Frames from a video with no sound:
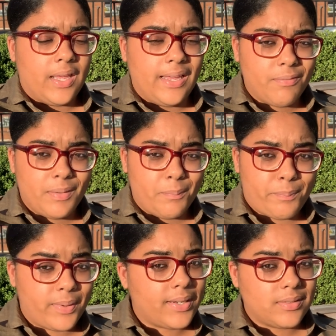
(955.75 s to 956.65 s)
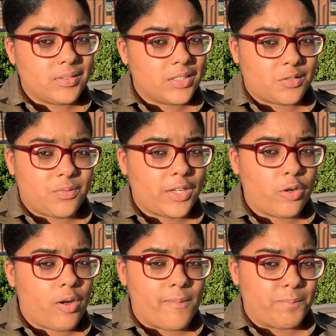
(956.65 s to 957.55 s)
Even putting this
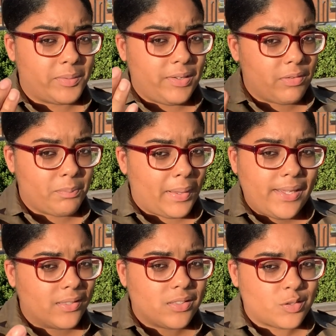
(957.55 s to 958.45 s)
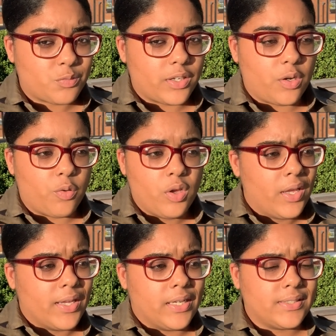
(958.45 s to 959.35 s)
video up, even making this video
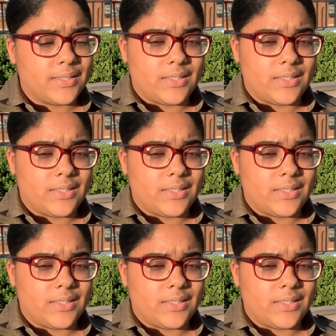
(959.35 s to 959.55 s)
is